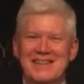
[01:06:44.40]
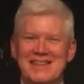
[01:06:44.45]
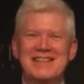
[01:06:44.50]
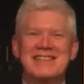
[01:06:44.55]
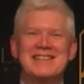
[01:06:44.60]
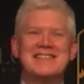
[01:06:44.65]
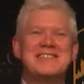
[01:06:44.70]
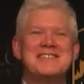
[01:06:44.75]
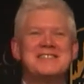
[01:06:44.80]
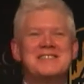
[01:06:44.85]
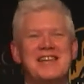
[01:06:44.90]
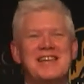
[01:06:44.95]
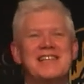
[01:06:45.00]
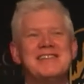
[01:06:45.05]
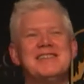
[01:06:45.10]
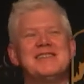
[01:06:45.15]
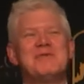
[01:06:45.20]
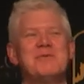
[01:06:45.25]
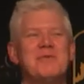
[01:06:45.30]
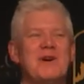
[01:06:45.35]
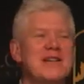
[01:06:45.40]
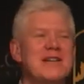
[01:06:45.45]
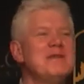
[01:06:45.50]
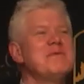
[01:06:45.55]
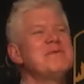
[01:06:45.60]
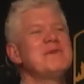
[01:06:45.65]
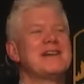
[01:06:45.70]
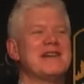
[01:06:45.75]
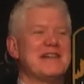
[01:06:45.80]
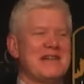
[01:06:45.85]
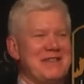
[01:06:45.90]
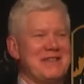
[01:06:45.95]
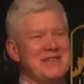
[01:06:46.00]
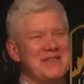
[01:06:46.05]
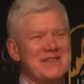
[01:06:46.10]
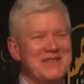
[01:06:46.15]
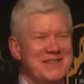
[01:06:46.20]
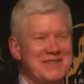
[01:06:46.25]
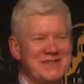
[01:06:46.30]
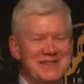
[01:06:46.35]
it is said in one way
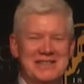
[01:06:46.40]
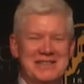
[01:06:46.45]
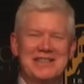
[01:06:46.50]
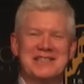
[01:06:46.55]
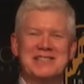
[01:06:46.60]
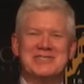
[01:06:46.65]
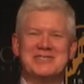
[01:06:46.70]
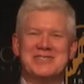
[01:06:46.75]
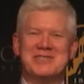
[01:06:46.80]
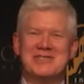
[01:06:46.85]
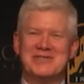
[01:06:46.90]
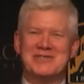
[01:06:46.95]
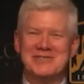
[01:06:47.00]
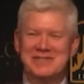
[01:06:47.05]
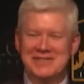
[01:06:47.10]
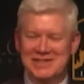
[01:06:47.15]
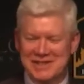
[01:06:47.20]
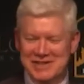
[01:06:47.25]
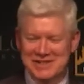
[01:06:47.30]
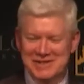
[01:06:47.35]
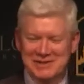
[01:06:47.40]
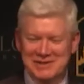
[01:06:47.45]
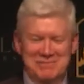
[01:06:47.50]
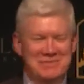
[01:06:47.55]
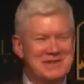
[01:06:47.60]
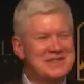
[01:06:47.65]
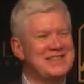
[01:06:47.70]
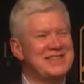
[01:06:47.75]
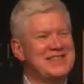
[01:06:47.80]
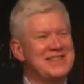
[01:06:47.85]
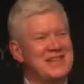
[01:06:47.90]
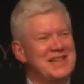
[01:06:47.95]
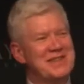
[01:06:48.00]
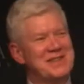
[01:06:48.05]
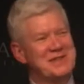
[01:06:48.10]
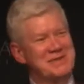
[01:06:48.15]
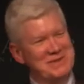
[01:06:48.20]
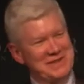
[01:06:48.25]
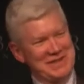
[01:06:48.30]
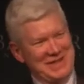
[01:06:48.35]
that they are engaging in research, but in
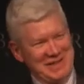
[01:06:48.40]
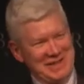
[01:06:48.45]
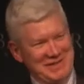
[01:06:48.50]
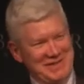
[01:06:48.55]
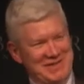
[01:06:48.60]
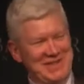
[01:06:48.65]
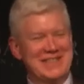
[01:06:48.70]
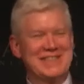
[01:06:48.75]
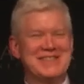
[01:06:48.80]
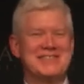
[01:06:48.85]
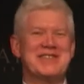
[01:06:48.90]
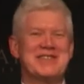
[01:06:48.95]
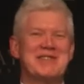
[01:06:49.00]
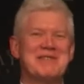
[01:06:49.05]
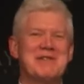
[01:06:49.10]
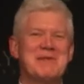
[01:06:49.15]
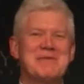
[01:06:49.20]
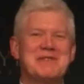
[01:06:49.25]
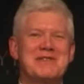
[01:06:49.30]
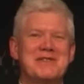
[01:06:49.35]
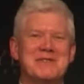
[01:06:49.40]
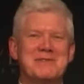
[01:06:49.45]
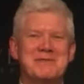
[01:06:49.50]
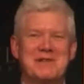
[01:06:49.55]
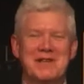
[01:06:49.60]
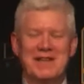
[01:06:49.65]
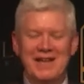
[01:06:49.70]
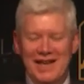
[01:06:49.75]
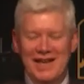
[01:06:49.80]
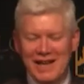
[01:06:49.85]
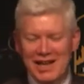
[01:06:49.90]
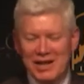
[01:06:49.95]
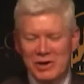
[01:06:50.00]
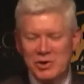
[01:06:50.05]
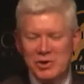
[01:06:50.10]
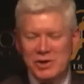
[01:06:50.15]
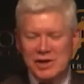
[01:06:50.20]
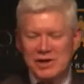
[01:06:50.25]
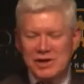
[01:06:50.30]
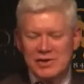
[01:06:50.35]
another way, right? So let me tell you. What.
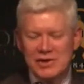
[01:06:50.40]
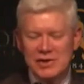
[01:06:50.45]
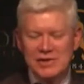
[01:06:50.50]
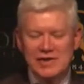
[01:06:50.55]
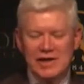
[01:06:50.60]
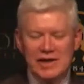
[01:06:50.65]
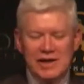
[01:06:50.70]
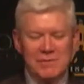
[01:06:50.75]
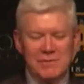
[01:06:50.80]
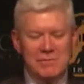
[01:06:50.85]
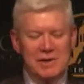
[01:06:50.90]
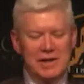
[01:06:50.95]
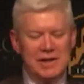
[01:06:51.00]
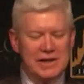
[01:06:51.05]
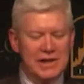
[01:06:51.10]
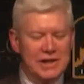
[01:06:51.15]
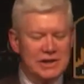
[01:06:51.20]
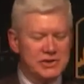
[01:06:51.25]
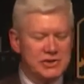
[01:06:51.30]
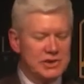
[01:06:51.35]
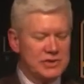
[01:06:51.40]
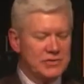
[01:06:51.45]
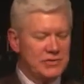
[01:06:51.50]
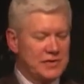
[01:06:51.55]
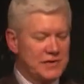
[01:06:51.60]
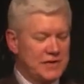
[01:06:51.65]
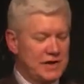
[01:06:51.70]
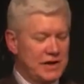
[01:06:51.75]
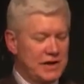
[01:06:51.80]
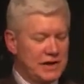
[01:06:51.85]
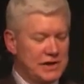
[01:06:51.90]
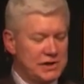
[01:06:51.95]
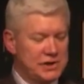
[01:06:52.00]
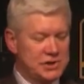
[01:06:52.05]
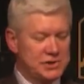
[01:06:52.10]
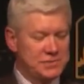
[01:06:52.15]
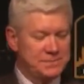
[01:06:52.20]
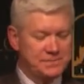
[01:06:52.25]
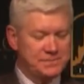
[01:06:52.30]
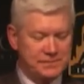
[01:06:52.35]
Look, the term engaging in
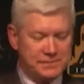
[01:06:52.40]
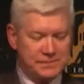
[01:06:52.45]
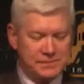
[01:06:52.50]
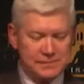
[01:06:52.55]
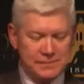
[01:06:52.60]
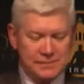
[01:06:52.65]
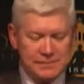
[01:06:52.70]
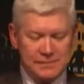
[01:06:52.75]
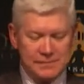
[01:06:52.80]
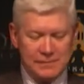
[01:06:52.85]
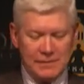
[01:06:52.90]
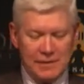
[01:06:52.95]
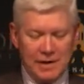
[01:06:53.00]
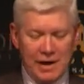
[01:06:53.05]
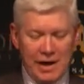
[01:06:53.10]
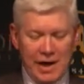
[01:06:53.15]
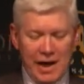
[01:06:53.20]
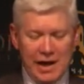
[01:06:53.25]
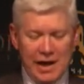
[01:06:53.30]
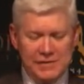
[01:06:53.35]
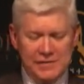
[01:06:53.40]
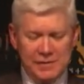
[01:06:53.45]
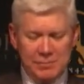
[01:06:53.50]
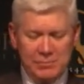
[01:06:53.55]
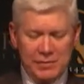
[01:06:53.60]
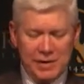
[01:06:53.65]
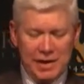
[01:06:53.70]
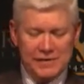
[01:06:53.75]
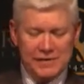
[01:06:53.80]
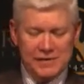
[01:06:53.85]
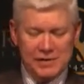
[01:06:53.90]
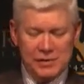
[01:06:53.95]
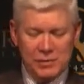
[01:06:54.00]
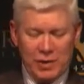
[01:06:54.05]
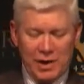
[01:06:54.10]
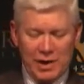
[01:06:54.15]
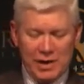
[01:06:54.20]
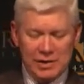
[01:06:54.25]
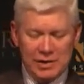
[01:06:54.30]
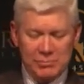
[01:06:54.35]
research has, a, has
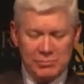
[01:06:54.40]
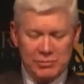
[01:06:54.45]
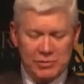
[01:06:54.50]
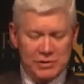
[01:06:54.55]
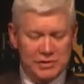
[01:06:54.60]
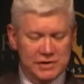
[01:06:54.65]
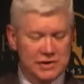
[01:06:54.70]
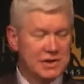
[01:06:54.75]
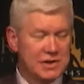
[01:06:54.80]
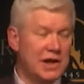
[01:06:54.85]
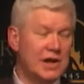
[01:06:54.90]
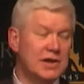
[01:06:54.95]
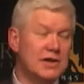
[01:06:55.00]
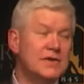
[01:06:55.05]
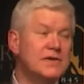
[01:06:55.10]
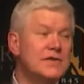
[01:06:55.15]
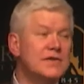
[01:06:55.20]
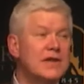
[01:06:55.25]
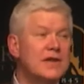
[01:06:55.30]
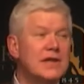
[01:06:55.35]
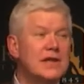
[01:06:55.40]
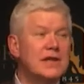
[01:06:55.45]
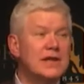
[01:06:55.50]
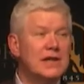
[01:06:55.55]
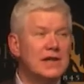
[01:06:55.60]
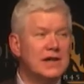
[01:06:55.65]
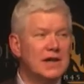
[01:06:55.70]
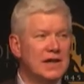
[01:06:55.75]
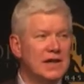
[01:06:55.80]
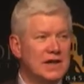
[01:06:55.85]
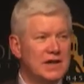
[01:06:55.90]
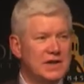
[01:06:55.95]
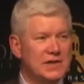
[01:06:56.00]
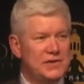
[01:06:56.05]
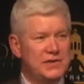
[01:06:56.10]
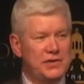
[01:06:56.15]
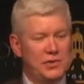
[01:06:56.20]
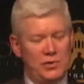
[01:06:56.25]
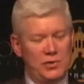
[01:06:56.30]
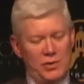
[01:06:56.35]
acquired a broader currency.
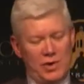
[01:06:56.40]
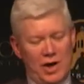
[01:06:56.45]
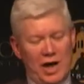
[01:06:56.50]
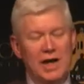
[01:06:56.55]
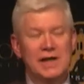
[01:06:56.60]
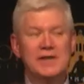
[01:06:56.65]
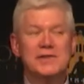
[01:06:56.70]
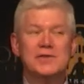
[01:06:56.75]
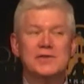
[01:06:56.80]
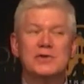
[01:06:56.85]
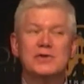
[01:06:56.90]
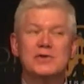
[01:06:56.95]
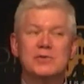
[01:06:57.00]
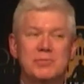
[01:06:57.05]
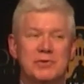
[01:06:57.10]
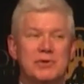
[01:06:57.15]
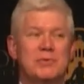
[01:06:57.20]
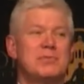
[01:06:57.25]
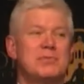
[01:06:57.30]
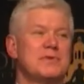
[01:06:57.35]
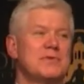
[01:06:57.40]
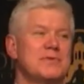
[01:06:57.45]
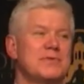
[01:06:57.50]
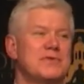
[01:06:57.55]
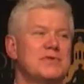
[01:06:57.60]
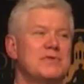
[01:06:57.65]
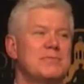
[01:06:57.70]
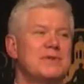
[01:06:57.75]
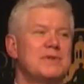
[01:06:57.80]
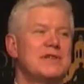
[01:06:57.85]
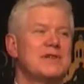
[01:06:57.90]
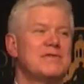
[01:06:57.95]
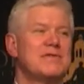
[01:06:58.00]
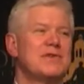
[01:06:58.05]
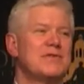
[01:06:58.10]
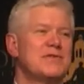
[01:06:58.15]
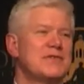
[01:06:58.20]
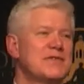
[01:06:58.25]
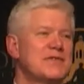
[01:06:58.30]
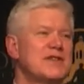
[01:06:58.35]
So high school pupils could be given
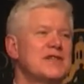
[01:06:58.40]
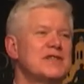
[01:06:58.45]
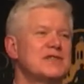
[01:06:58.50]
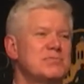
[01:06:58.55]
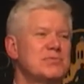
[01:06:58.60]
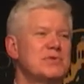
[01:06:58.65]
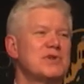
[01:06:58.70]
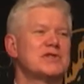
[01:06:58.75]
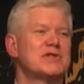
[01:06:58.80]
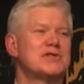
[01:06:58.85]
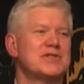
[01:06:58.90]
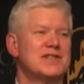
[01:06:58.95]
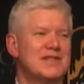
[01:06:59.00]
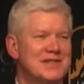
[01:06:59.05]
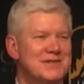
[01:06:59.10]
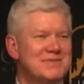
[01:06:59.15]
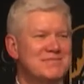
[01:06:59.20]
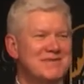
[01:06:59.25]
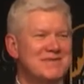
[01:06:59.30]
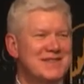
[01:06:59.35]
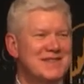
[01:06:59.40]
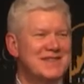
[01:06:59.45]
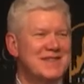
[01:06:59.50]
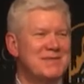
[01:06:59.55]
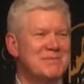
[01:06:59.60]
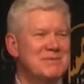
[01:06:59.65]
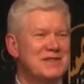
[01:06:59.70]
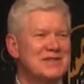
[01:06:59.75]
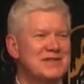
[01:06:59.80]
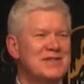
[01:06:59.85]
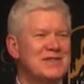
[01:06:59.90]
a research project, right? That means,